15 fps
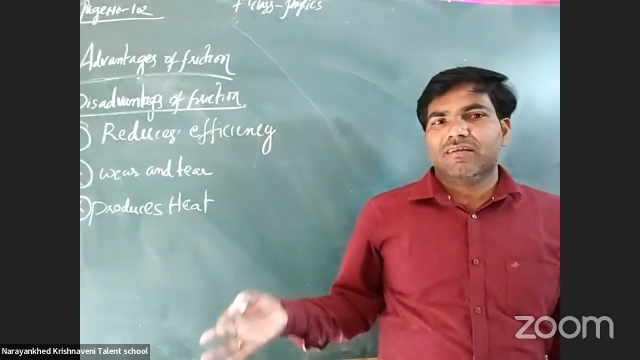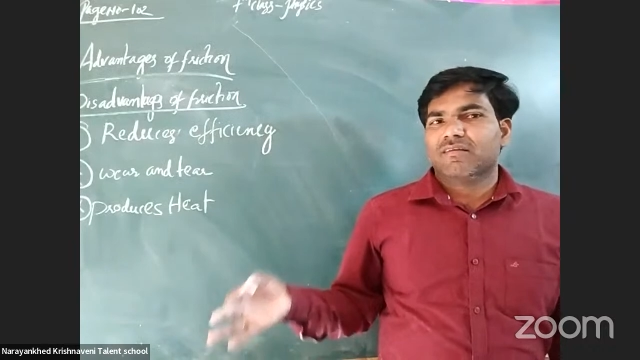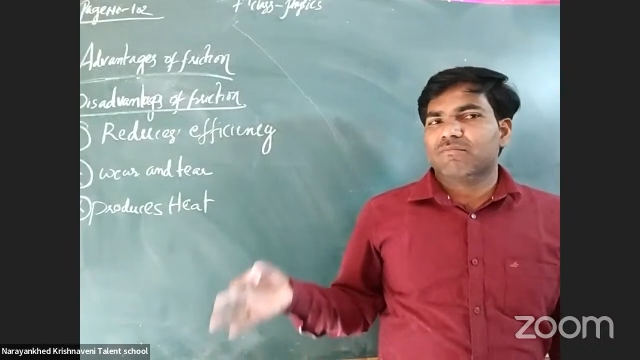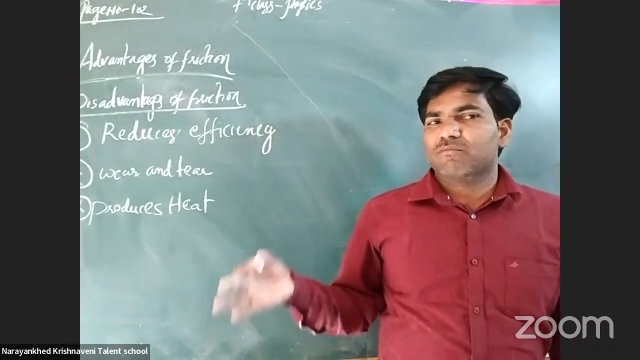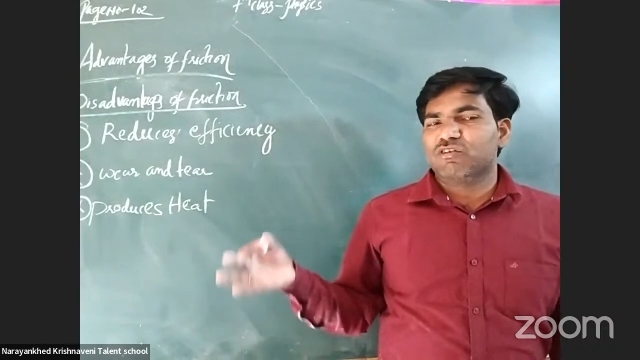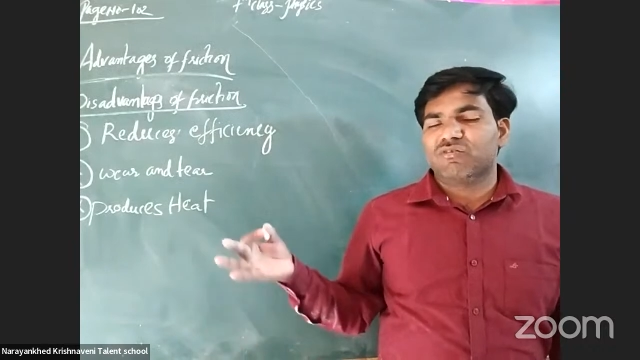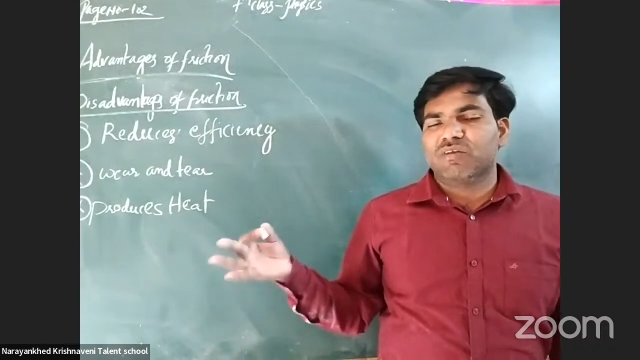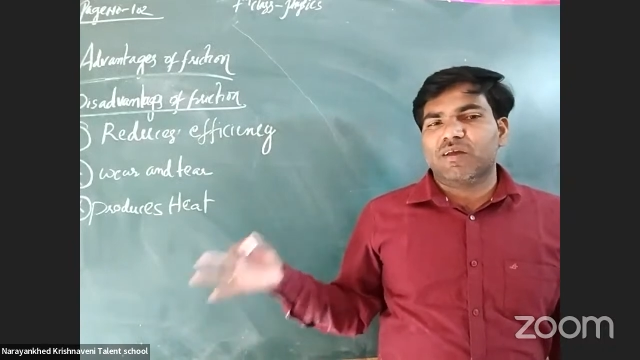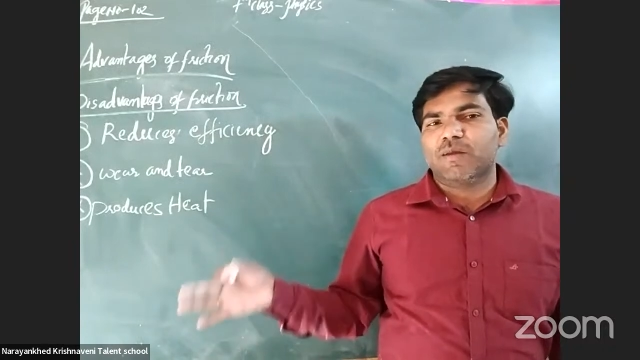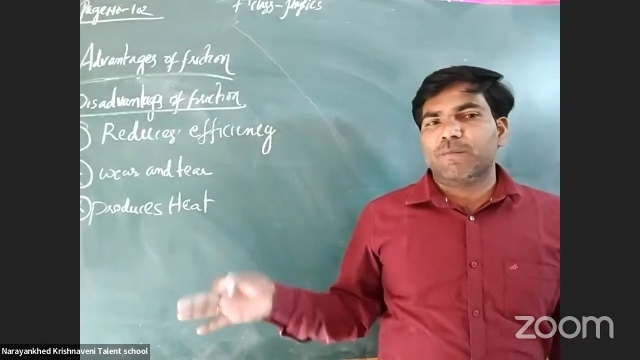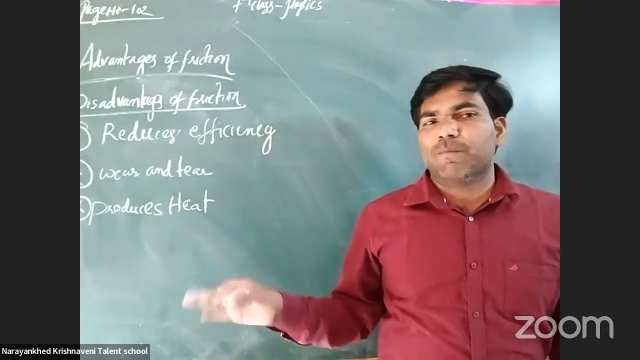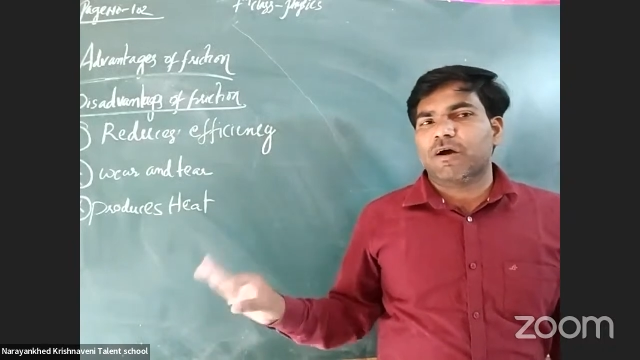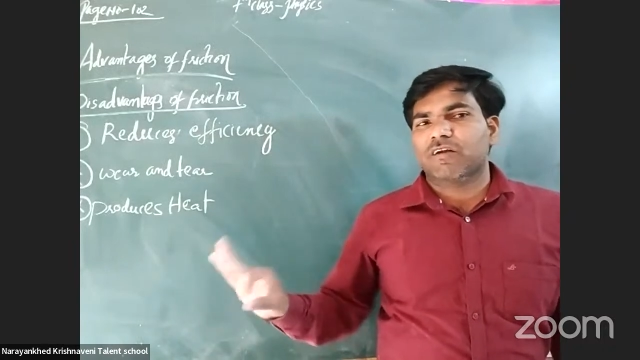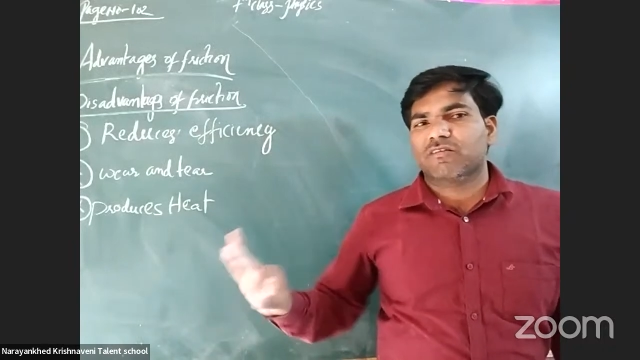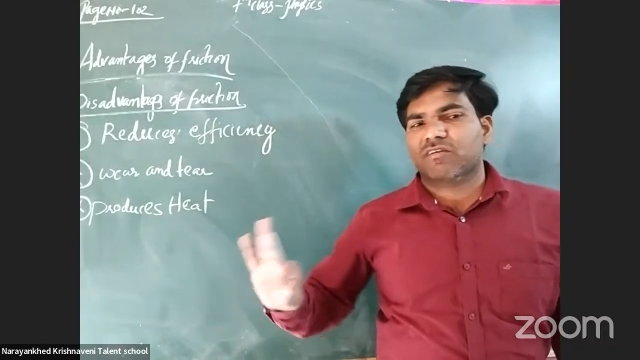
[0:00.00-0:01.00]
the machinery
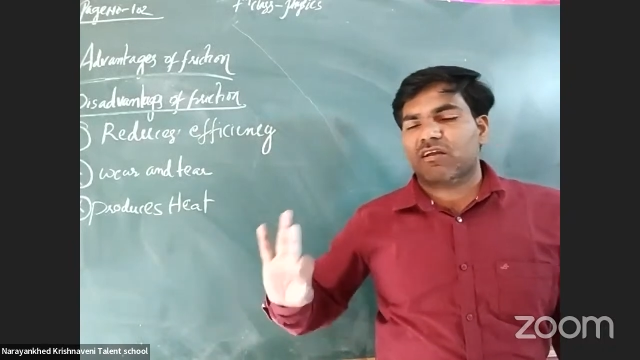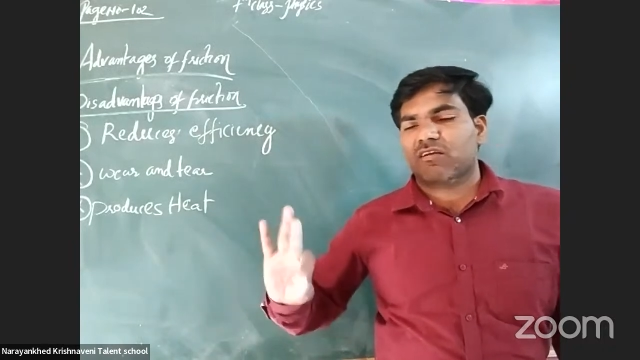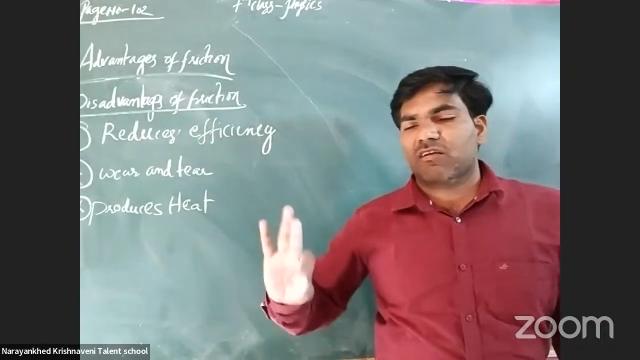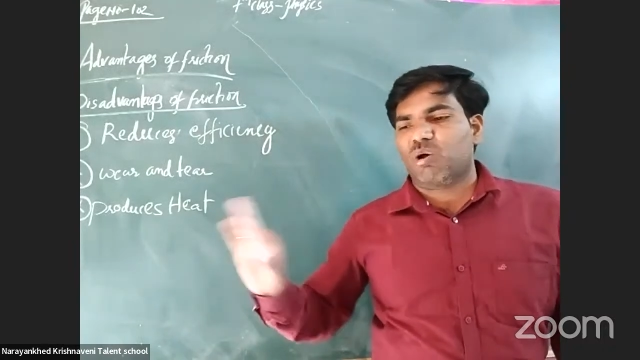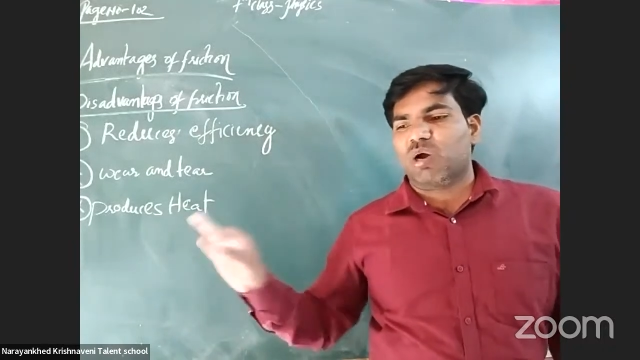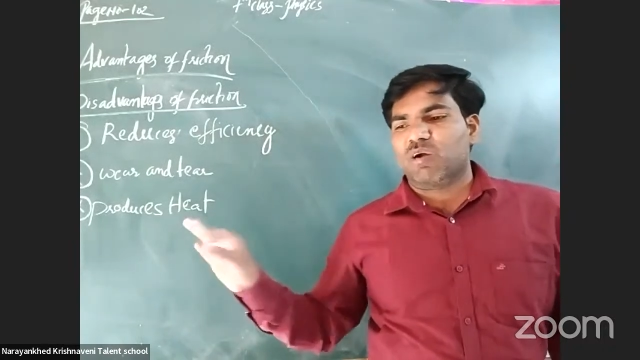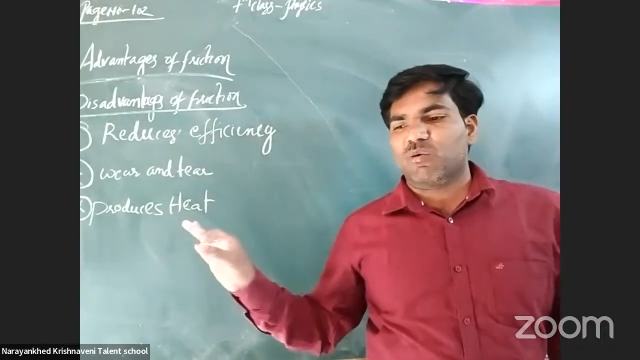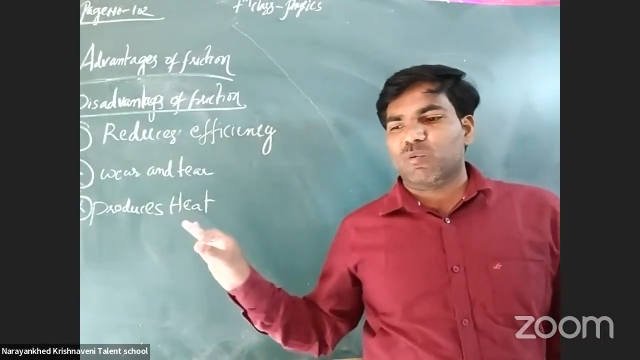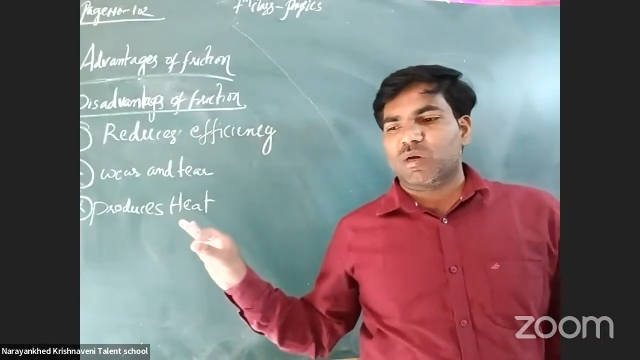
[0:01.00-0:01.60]
parts are not